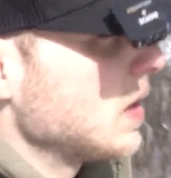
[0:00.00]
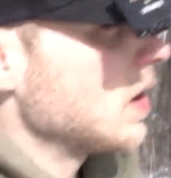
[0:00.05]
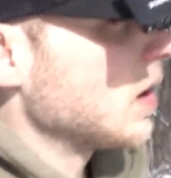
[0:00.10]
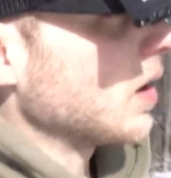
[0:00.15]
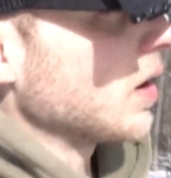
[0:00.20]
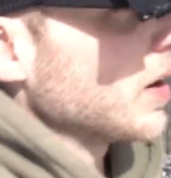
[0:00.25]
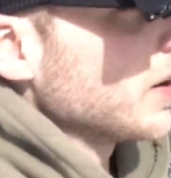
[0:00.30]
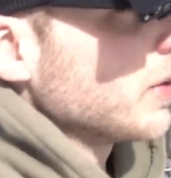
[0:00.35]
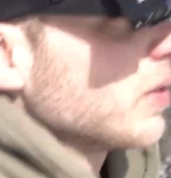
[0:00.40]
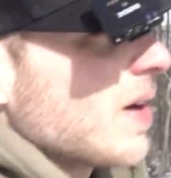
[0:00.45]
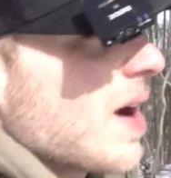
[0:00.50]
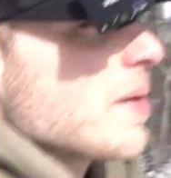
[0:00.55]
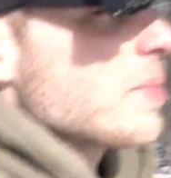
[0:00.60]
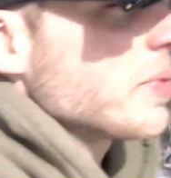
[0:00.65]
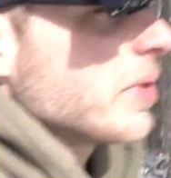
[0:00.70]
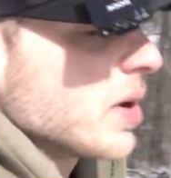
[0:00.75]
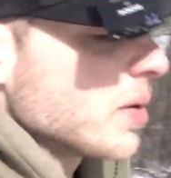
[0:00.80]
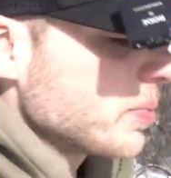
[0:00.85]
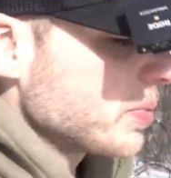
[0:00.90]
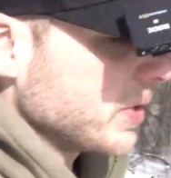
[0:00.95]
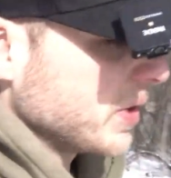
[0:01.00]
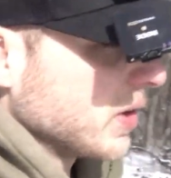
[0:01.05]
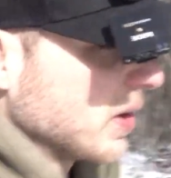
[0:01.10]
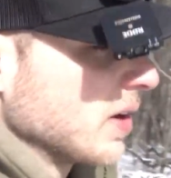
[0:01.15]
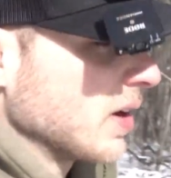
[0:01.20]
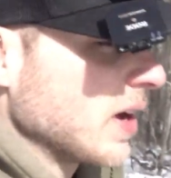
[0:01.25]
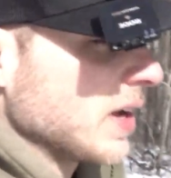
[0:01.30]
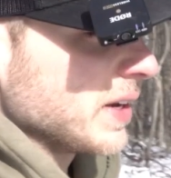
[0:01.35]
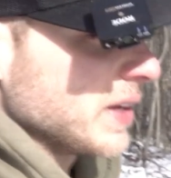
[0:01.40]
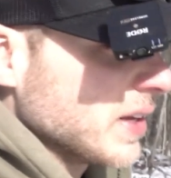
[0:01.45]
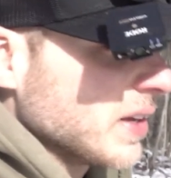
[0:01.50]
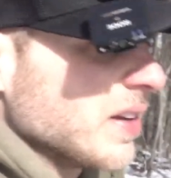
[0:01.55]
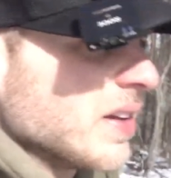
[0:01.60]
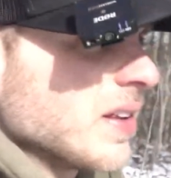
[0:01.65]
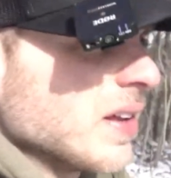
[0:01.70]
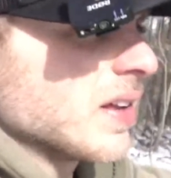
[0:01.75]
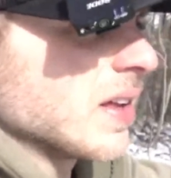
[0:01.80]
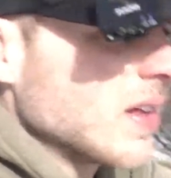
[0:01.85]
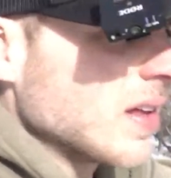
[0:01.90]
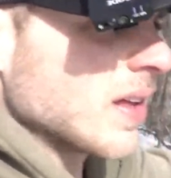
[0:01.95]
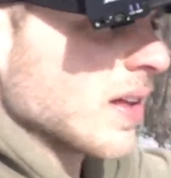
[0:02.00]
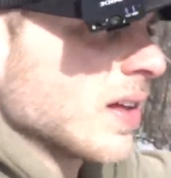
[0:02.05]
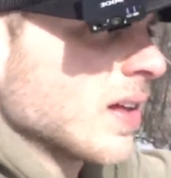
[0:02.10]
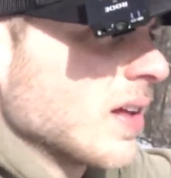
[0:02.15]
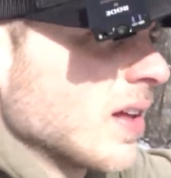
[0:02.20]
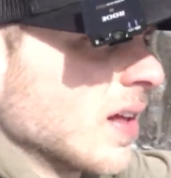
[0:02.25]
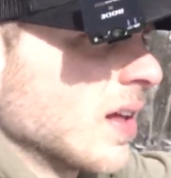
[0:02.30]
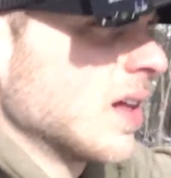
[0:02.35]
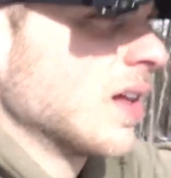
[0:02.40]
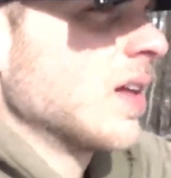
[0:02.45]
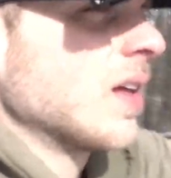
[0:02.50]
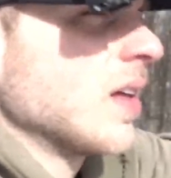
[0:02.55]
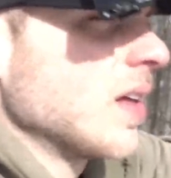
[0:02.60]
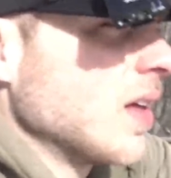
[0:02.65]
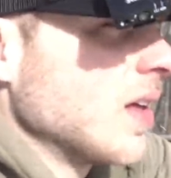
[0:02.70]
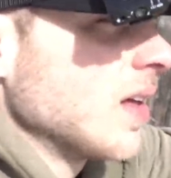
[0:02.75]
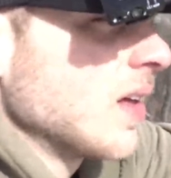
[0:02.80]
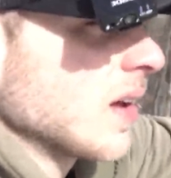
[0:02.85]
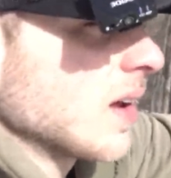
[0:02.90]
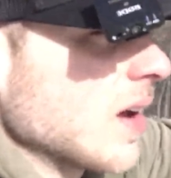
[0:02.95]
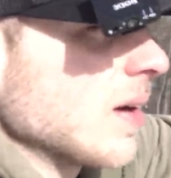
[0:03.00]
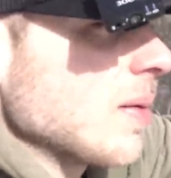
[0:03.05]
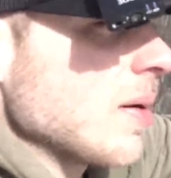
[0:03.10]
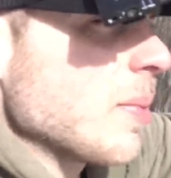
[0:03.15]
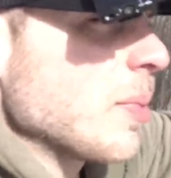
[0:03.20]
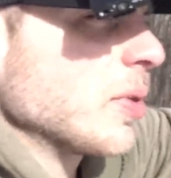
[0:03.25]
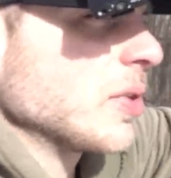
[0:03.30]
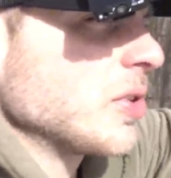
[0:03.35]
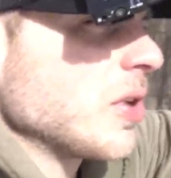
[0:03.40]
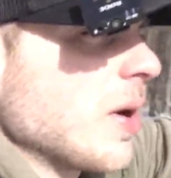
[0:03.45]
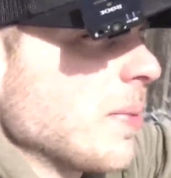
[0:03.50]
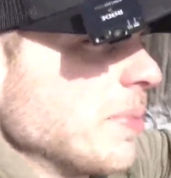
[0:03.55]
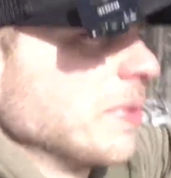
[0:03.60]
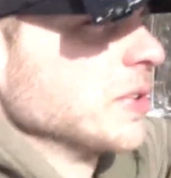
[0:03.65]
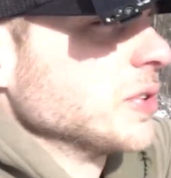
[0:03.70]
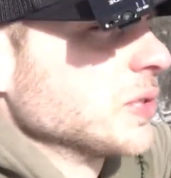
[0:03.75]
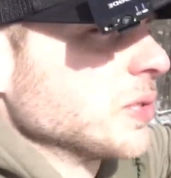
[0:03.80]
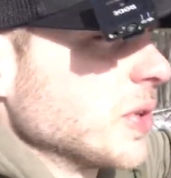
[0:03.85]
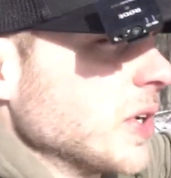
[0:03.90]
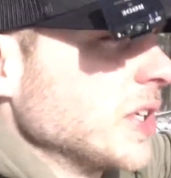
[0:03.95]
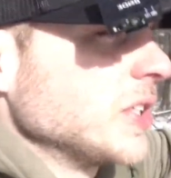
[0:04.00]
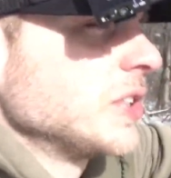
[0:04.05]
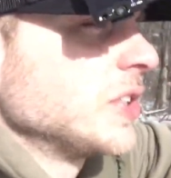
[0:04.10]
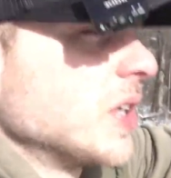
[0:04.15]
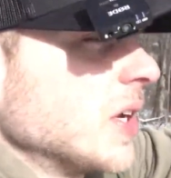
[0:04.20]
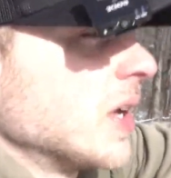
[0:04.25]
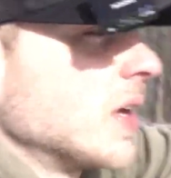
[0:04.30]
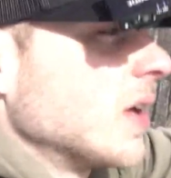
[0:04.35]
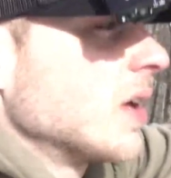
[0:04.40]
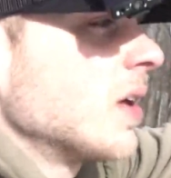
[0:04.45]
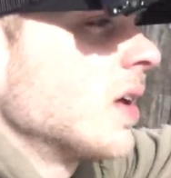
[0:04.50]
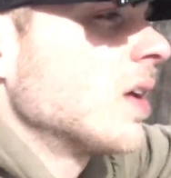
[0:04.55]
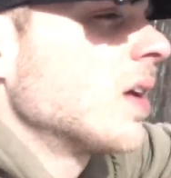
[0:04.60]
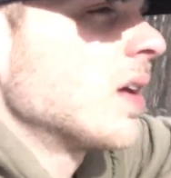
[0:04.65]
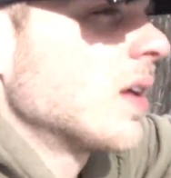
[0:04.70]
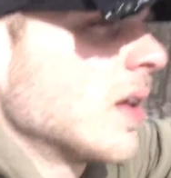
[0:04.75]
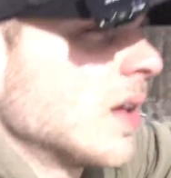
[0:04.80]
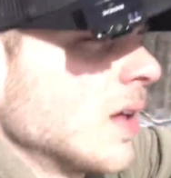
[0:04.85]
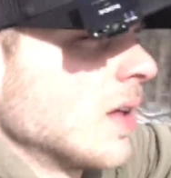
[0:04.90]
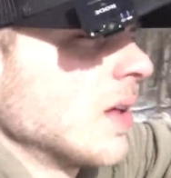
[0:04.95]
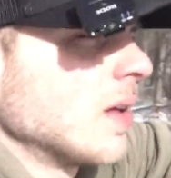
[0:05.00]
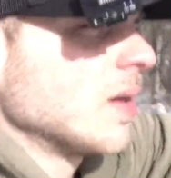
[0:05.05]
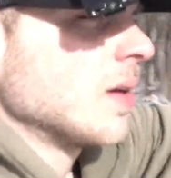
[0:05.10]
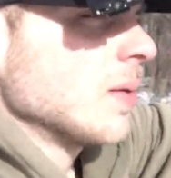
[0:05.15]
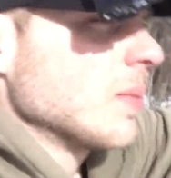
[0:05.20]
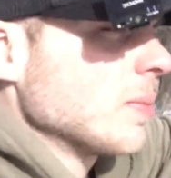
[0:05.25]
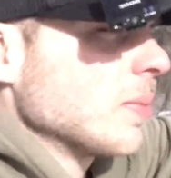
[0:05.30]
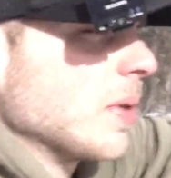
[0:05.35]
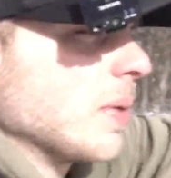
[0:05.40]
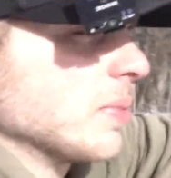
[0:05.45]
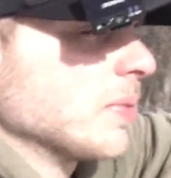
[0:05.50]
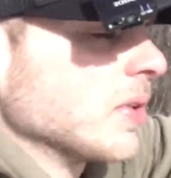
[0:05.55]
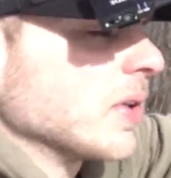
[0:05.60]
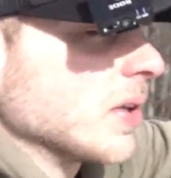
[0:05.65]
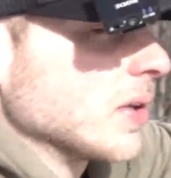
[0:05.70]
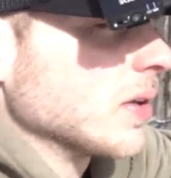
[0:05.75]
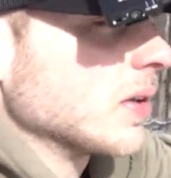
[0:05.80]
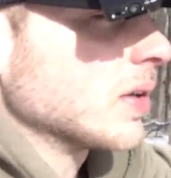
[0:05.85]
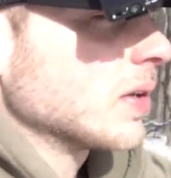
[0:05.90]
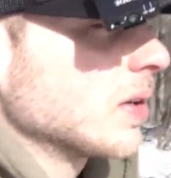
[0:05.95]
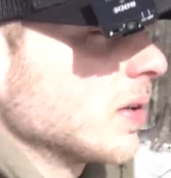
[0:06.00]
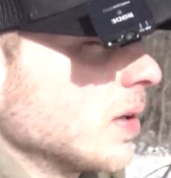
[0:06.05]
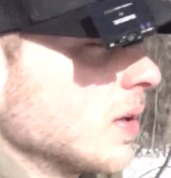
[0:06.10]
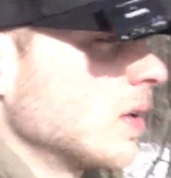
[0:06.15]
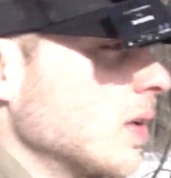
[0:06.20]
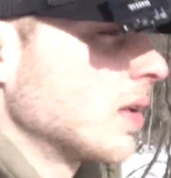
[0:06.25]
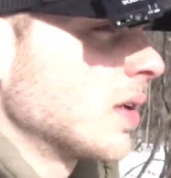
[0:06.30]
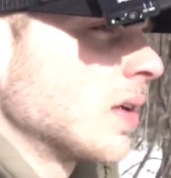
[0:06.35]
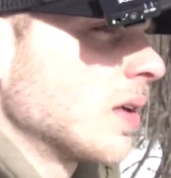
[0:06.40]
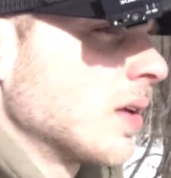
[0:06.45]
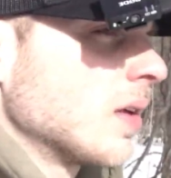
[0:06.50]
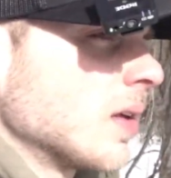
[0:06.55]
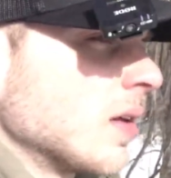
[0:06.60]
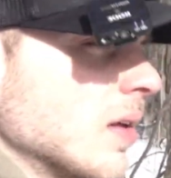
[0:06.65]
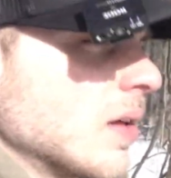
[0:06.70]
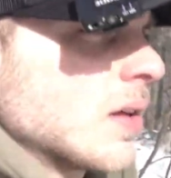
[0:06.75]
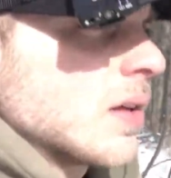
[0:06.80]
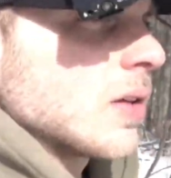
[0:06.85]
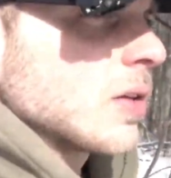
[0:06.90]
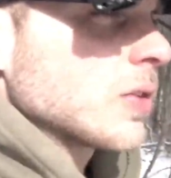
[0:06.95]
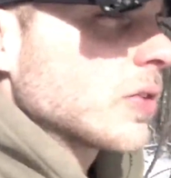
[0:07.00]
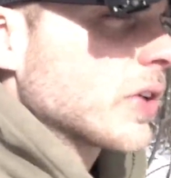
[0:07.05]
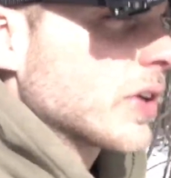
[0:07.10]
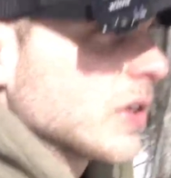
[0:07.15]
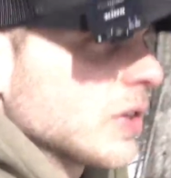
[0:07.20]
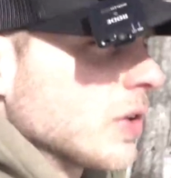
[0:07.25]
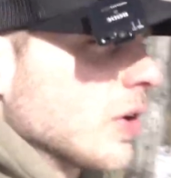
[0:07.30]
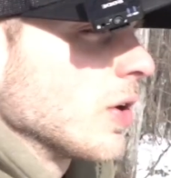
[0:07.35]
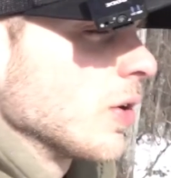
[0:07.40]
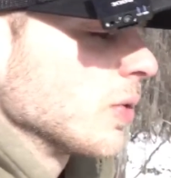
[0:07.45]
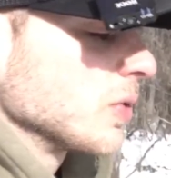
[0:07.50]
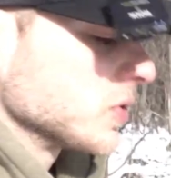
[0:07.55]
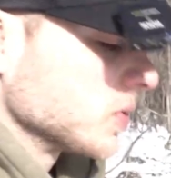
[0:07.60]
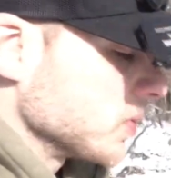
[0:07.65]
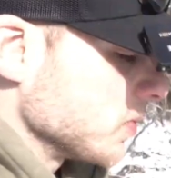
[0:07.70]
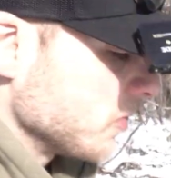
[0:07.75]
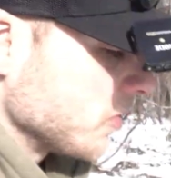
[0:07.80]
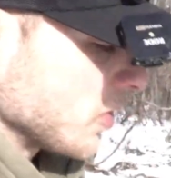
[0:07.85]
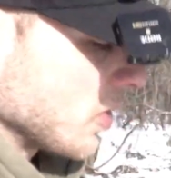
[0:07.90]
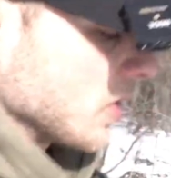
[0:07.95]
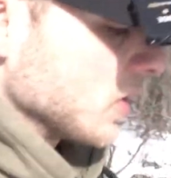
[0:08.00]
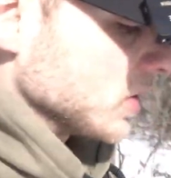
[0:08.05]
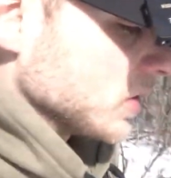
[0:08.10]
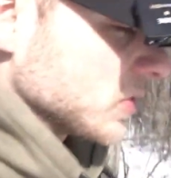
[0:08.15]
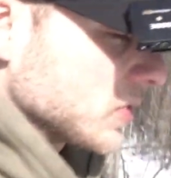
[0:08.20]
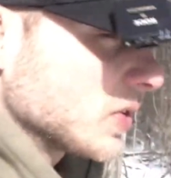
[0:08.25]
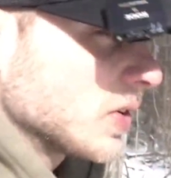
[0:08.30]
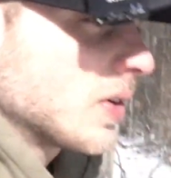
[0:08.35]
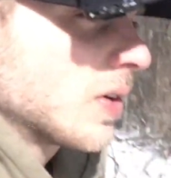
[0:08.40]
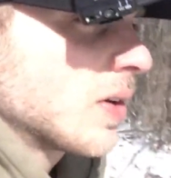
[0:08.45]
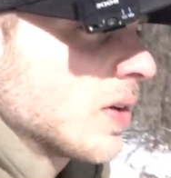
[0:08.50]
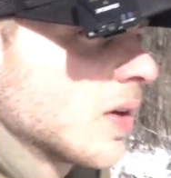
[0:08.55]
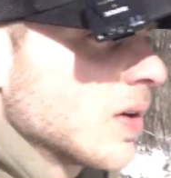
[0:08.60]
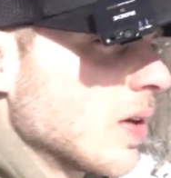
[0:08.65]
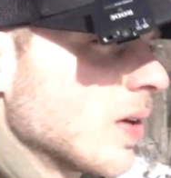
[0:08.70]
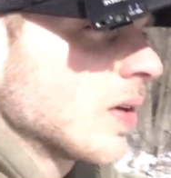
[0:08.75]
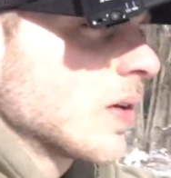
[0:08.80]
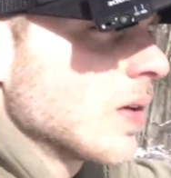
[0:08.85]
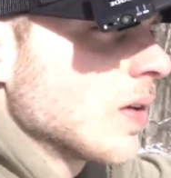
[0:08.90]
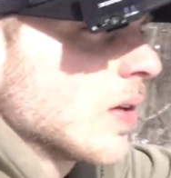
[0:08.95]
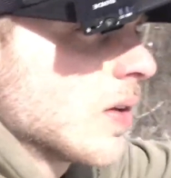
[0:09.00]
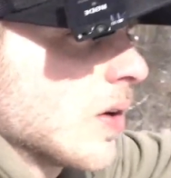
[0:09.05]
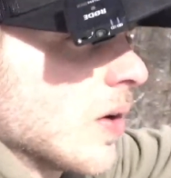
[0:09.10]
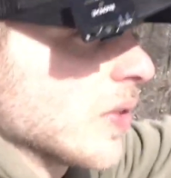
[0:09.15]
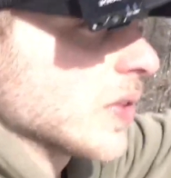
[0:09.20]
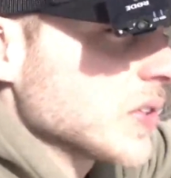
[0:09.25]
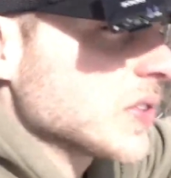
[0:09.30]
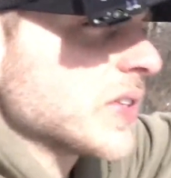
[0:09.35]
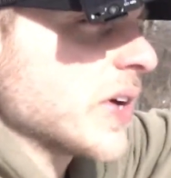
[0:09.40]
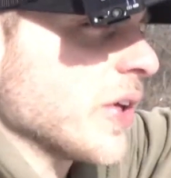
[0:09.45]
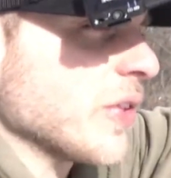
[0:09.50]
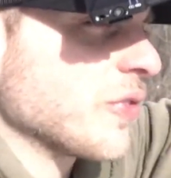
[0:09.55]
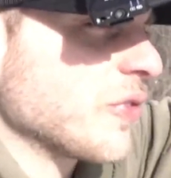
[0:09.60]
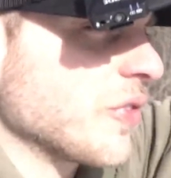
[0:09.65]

All right, wrapping up here. I did come up on top of this ridge, bumped looks like a doe with some fawns on the south